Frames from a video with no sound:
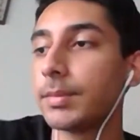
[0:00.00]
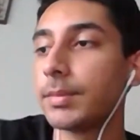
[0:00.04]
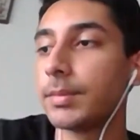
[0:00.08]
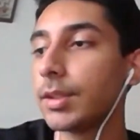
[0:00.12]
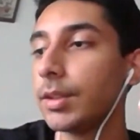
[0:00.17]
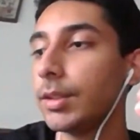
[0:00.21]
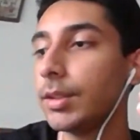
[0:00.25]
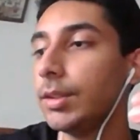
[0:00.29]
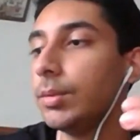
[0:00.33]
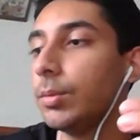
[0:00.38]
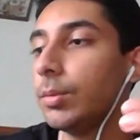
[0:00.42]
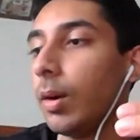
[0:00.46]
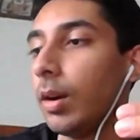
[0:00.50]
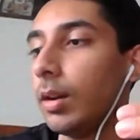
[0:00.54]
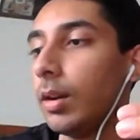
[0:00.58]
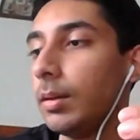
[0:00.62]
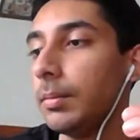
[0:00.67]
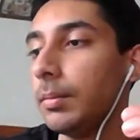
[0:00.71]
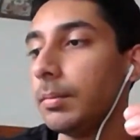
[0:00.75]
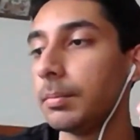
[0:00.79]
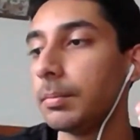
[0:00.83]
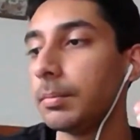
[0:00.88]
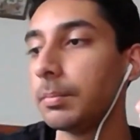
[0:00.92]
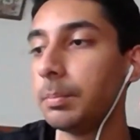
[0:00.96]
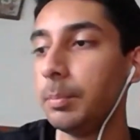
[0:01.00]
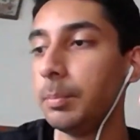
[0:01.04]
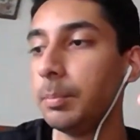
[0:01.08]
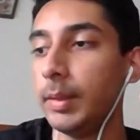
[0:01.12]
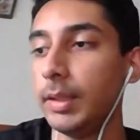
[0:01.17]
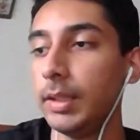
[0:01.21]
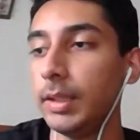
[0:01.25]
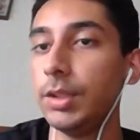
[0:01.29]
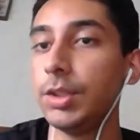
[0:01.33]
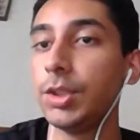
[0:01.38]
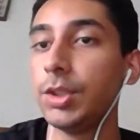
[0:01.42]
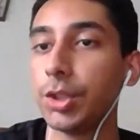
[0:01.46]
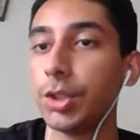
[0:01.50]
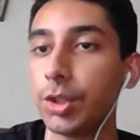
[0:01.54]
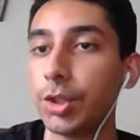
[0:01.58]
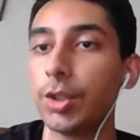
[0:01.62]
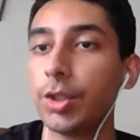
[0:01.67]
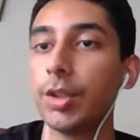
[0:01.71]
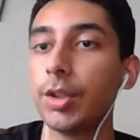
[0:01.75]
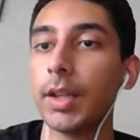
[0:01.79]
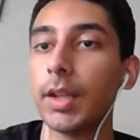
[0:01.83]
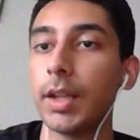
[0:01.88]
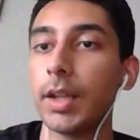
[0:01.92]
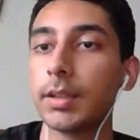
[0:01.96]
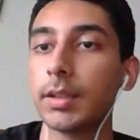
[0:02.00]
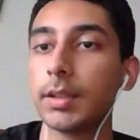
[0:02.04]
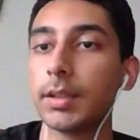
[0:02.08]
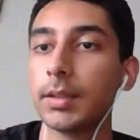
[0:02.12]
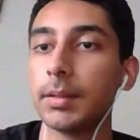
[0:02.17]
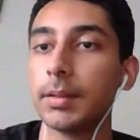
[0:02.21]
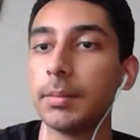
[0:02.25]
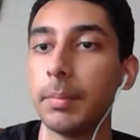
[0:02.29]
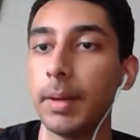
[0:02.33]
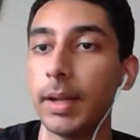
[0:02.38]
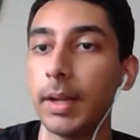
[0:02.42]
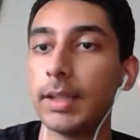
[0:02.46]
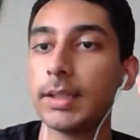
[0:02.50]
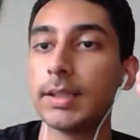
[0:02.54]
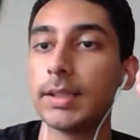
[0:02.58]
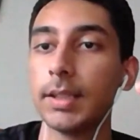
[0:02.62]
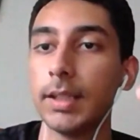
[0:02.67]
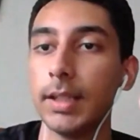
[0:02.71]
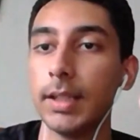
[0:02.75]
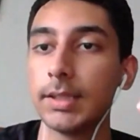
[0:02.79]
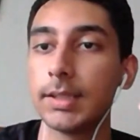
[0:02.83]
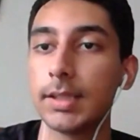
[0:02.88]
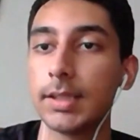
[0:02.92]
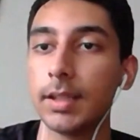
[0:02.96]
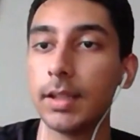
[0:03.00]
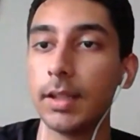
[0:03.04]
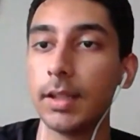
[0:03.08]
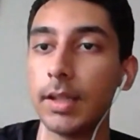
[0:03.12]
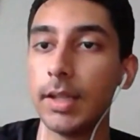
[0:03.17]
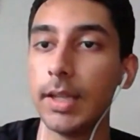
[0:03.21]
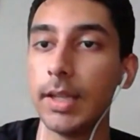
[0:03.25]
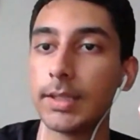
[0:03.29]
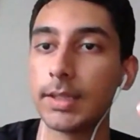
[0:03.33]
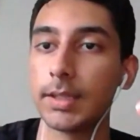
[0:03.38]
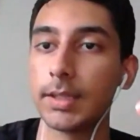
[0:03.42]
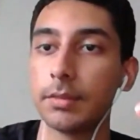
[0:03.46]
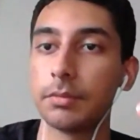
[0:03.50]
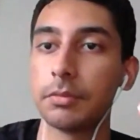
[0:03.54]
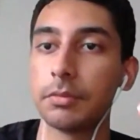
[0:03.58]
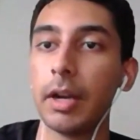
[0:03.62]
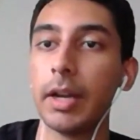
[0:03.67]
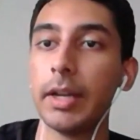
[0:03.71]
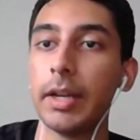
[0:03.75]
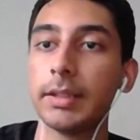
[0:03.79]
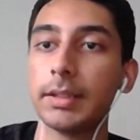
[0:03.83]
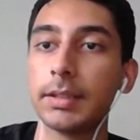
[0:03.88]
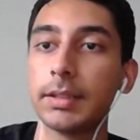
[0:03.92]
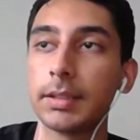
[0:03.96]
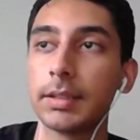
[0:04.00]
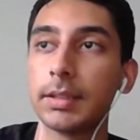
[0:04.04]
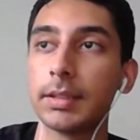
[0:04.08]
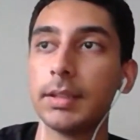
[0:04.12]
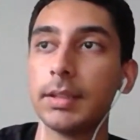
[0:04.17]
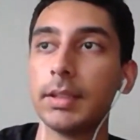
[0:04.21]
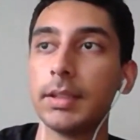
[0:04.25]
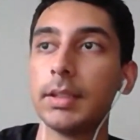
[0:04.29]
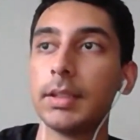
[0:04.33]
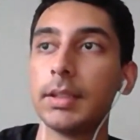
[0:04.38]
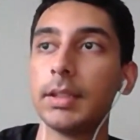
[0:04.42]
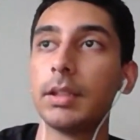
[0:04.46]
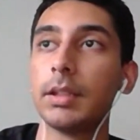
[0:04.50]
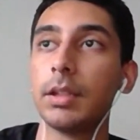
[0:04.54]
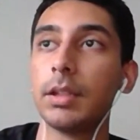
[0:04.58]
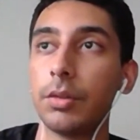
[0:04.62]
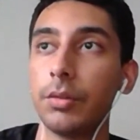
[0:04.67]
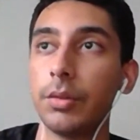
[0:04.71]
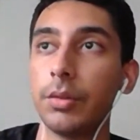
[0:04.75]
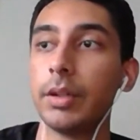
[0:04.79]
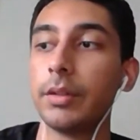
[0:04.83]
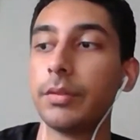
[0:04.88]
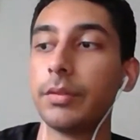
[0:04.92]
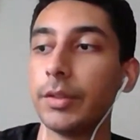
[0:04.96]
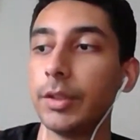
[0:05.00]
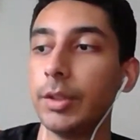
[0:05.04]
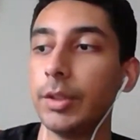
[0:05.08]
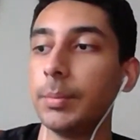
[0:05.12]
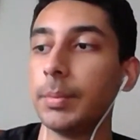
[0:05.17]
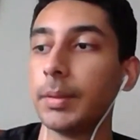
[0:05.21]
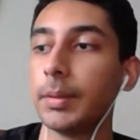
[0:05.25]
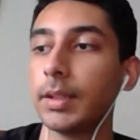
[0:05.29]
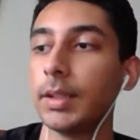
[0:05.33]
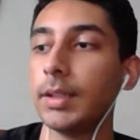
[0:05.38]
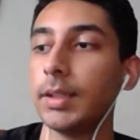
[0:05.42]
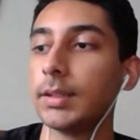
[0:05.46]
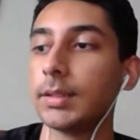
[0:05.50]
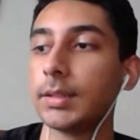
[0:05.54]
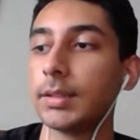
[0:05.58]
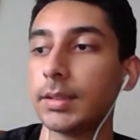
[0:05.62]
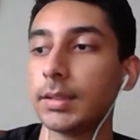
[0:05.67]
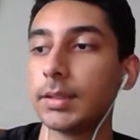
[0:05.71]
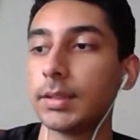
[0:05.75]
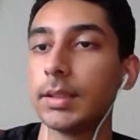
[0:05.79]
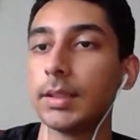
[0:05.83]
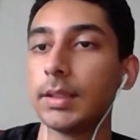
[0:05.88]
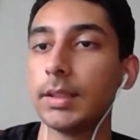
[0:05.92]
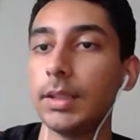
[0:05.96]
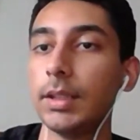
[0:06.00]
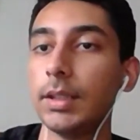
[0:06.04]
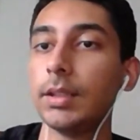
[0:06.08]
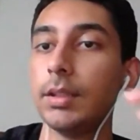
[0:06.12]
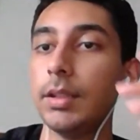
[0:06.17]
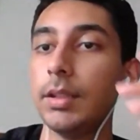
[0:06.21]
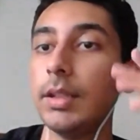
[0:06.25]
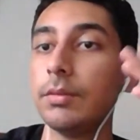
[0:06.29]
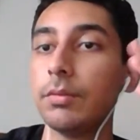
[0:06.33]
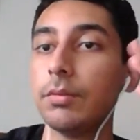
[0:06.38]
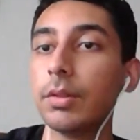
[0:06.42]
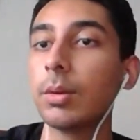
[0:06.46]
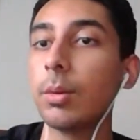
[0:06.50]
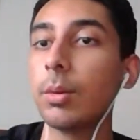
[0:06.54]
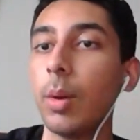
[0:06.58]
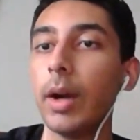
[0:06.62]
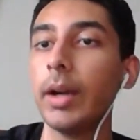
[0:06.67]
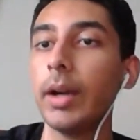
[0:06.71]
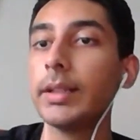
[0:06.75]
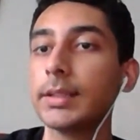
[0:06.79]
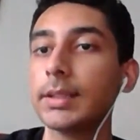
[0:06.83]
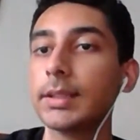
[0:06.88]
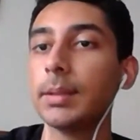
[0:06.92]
So you want to be sure that medicine is the right career for you, because it requires